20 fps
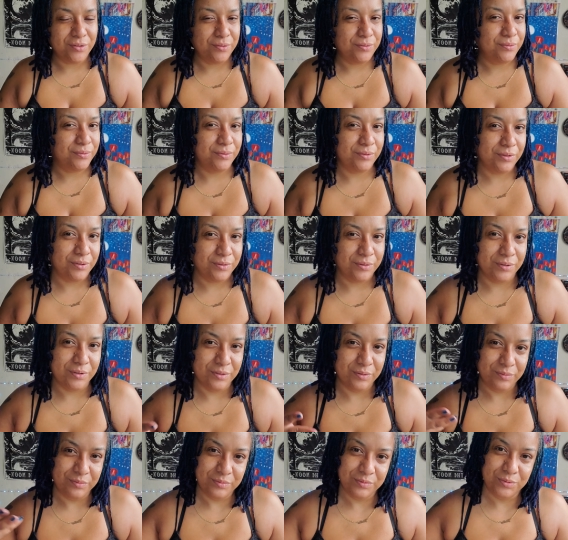you
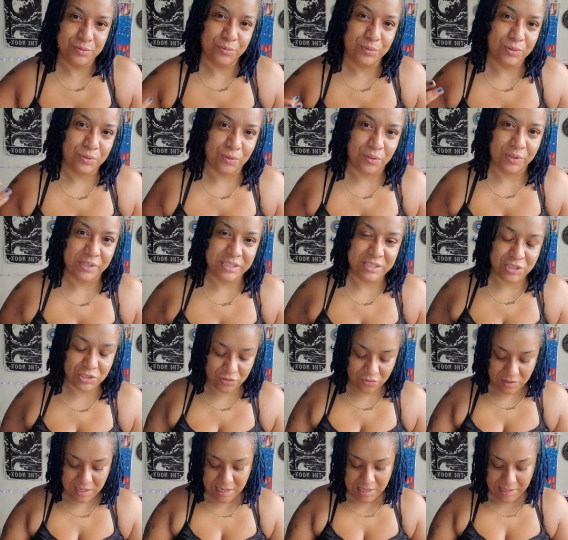you're doing all these
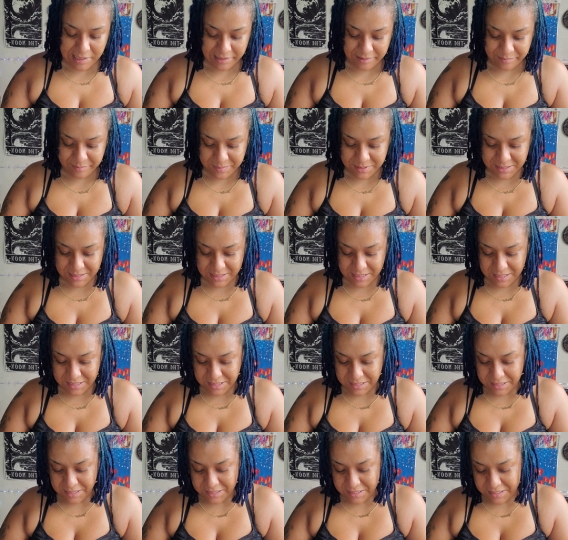crimes
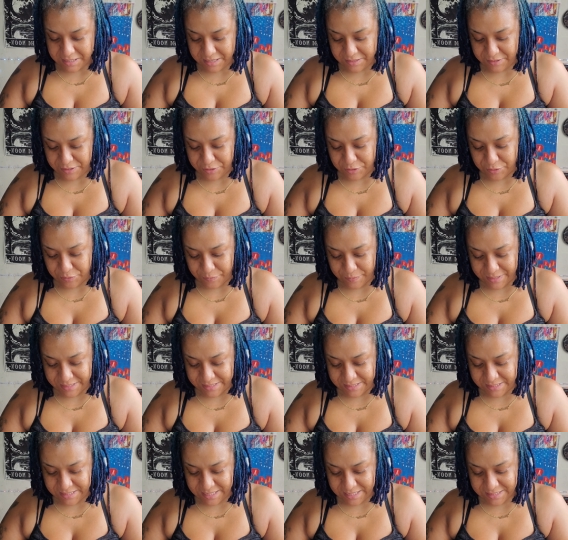and then no one
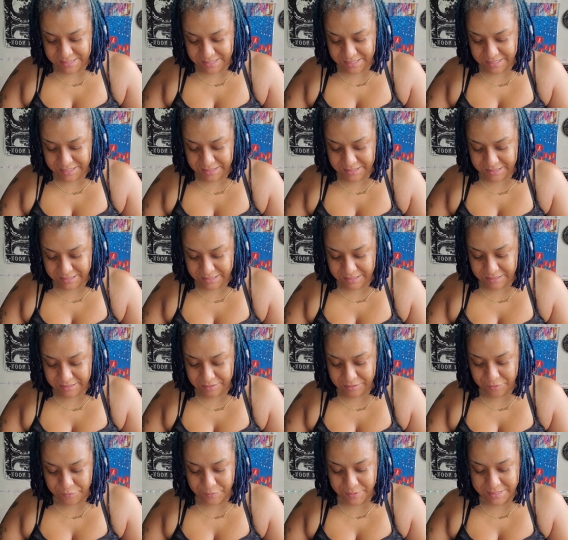says
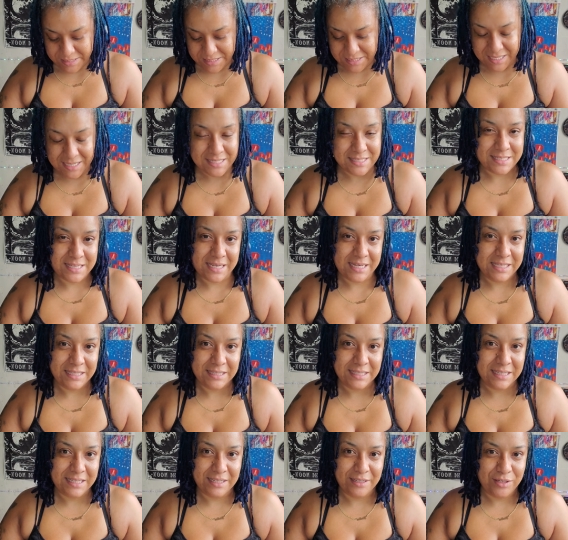anything, no one does
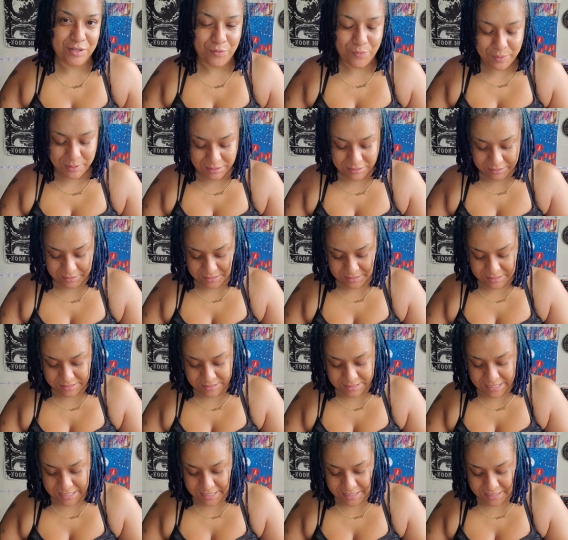anything, no one looks
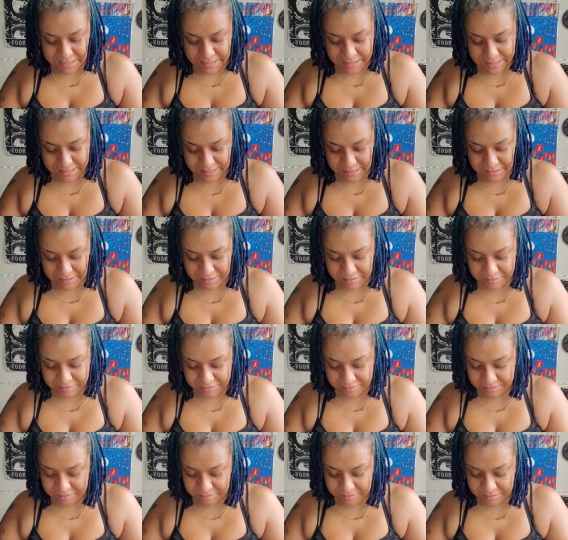into anything.
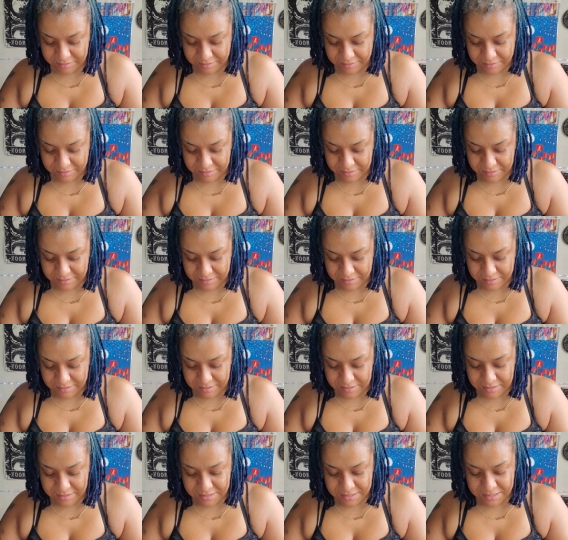
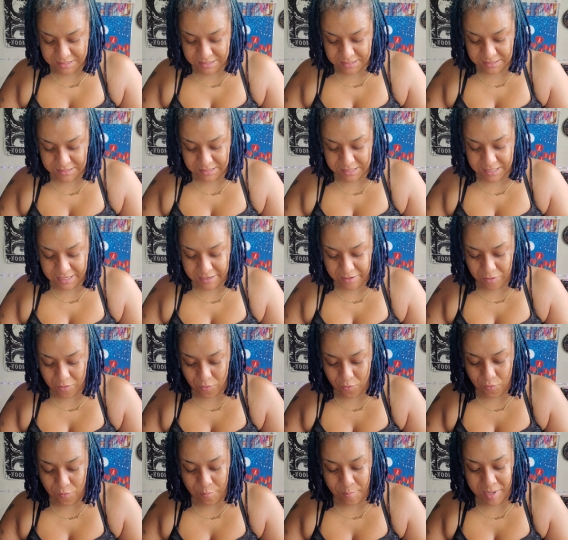It's just like,
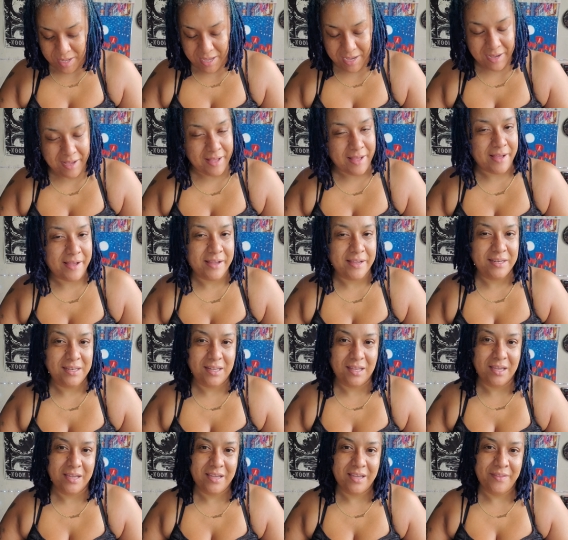oh my God.
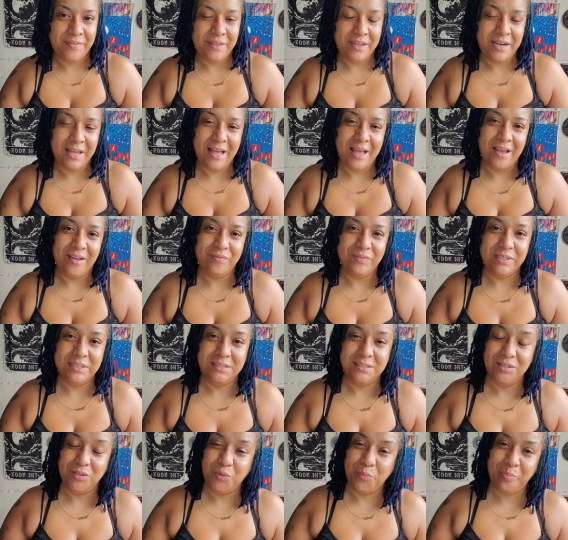Like, and then I have
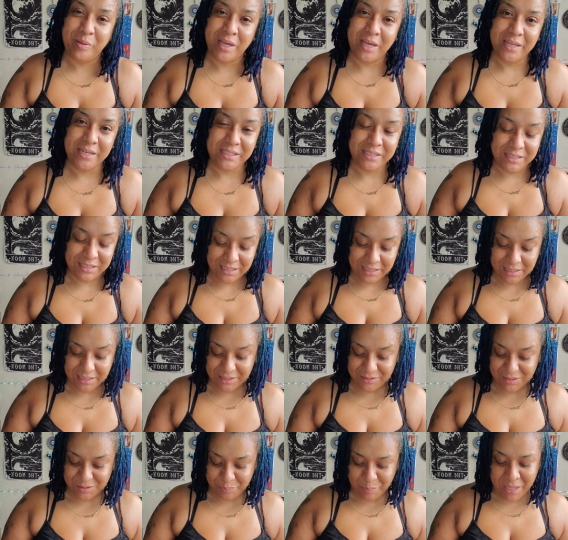these little petty
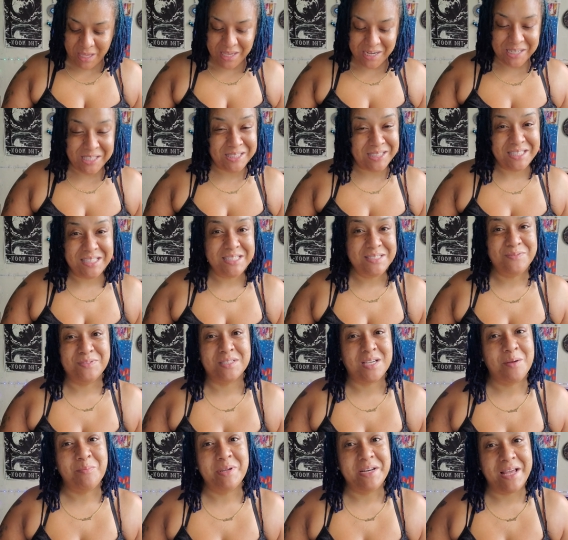thieves, petty thieves
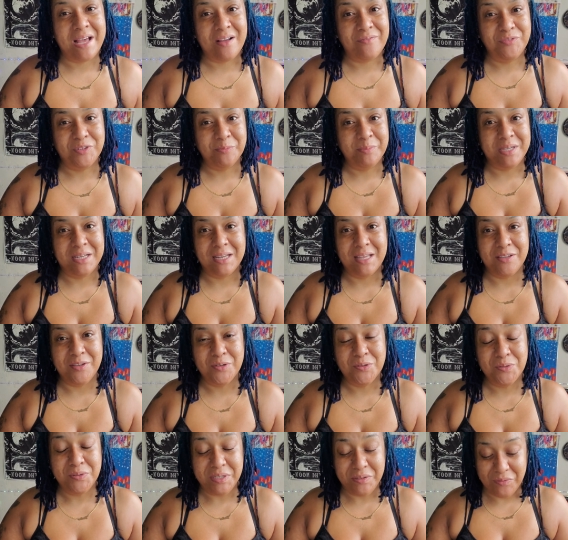coming after me. Like, you
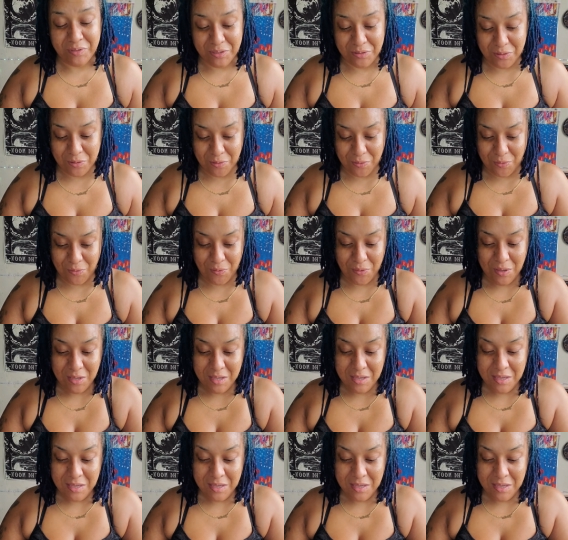don't even know,